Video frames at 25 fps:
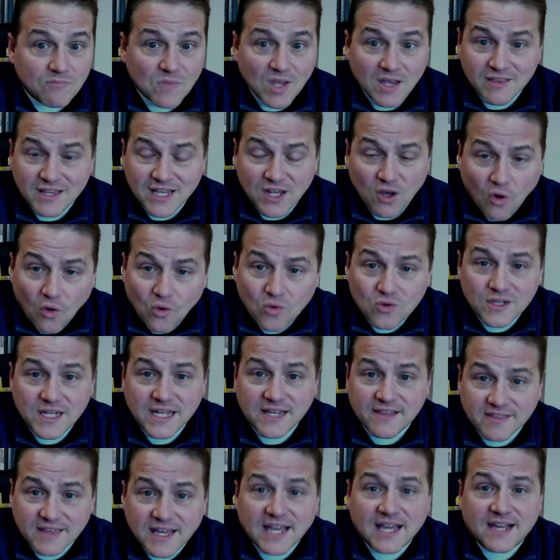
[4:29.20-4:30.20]
the only
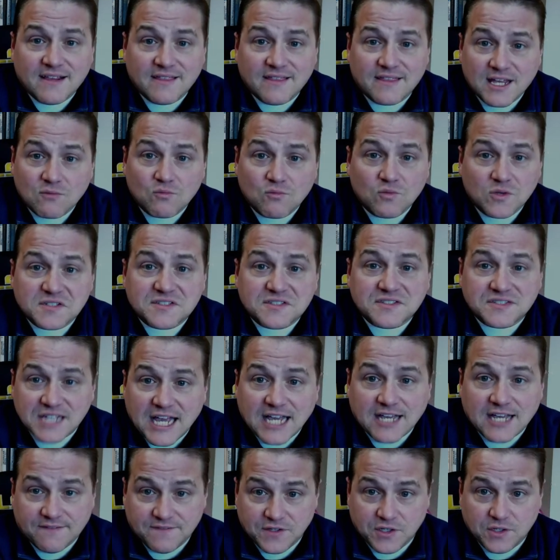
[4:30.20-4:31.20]
thing that will
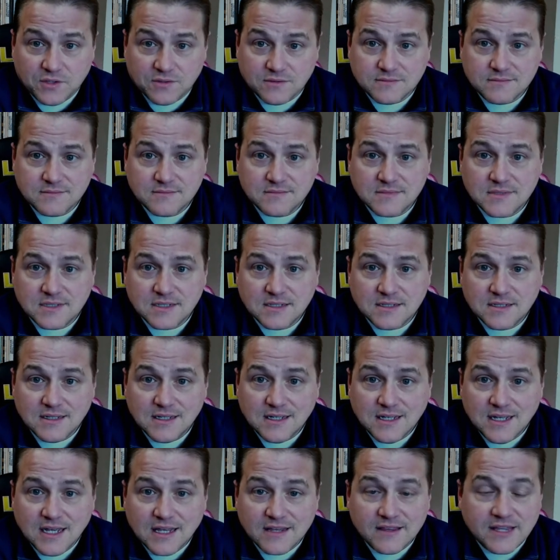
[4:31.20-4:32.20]
save you
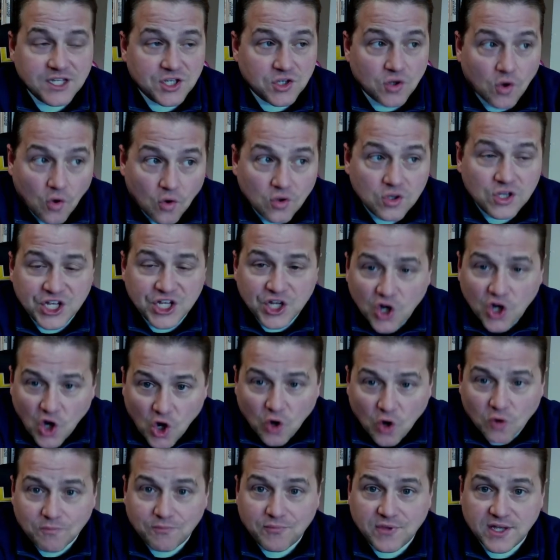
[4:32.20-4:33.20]
the only
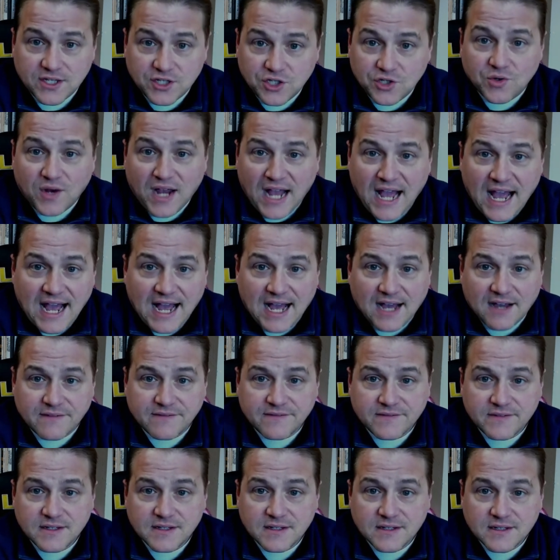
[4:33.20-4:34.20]
hope that you have,
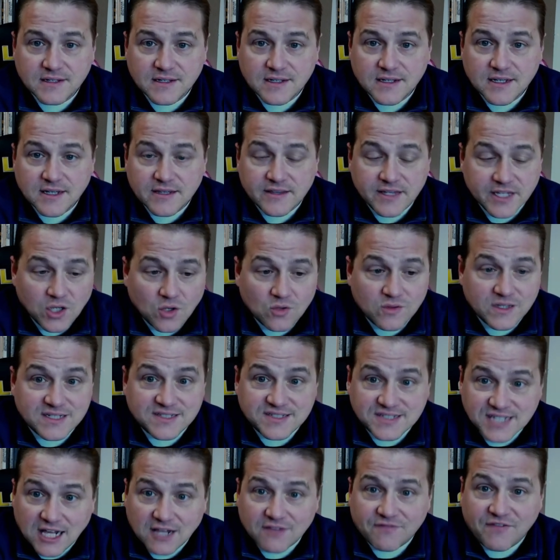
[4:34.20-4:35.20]
the only
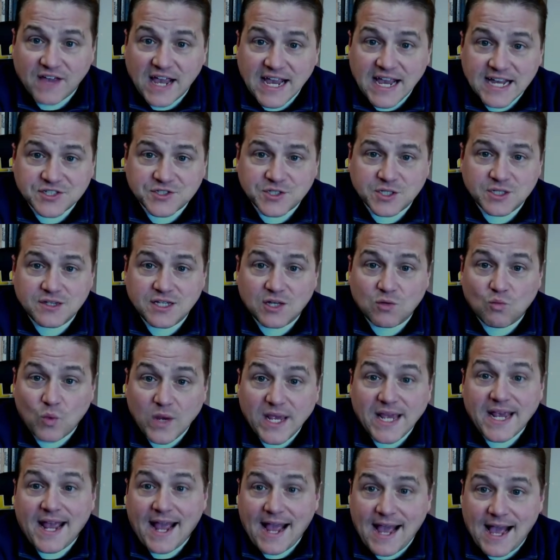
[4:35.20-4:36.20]
salvation that
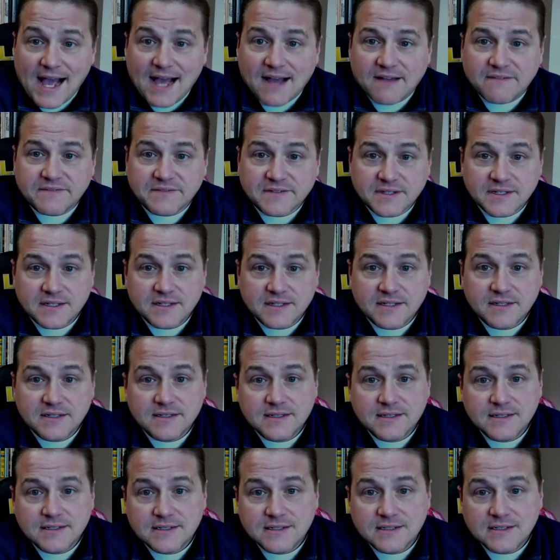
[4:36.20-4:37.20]
we have,
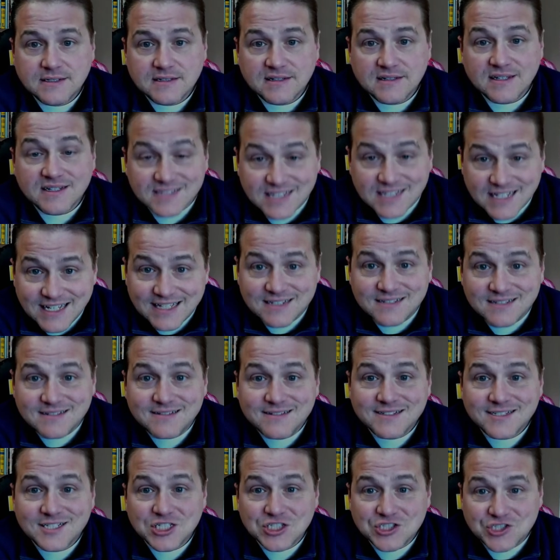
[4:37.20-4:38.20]
is in
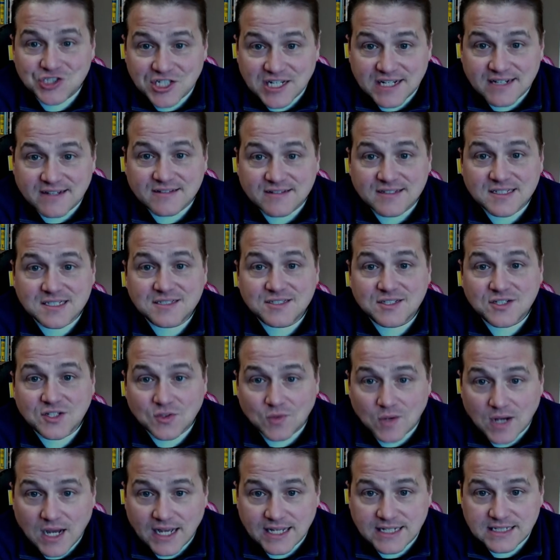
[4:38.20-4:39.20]
Jesus
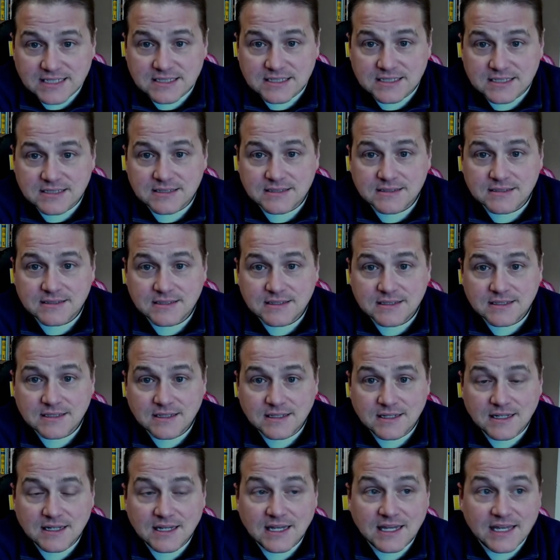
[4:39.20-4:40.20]
Christ,
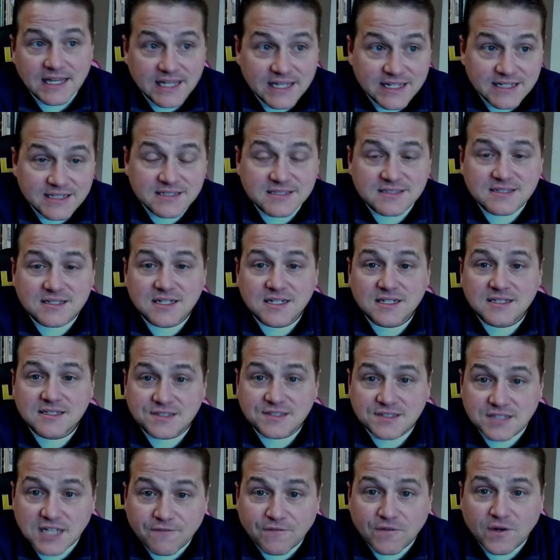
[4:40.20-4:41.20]
his
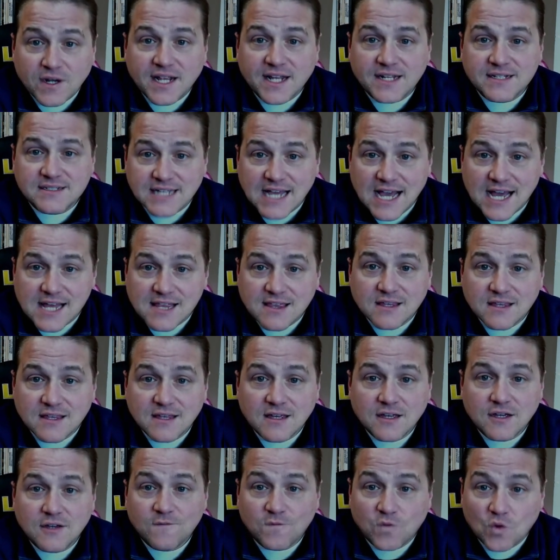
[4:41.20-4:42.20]
suffering and death
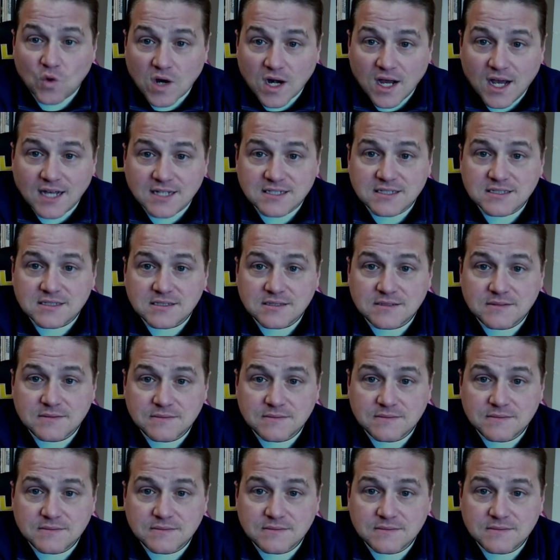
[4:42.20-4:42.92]
for us.